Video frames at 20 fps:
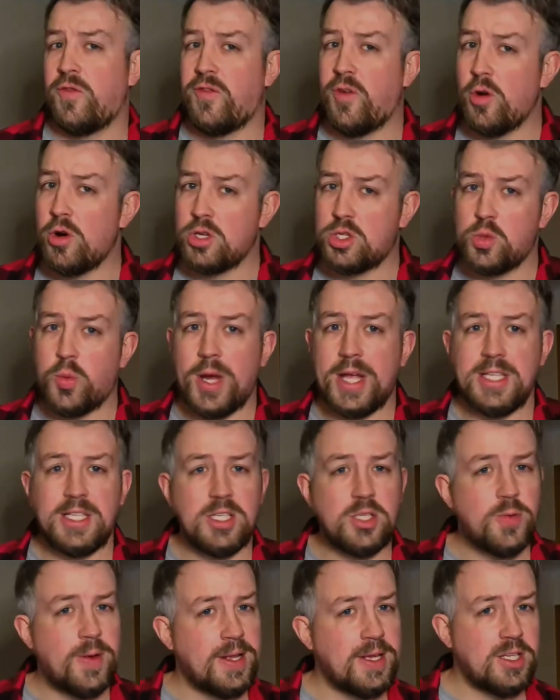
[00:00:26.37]
For
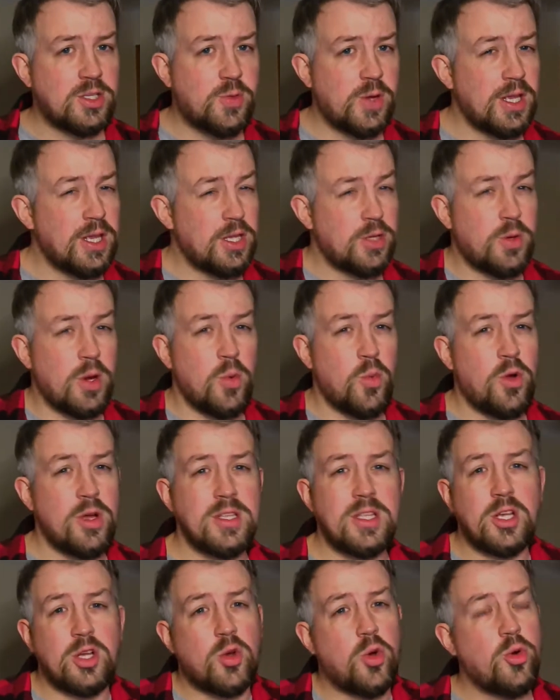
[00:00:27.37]
twenty twenty to twenty
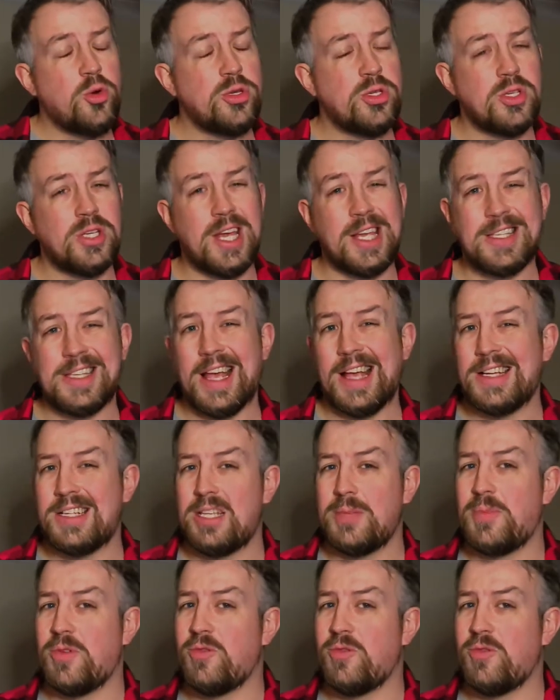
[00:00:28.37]
twenty-one, coast has actually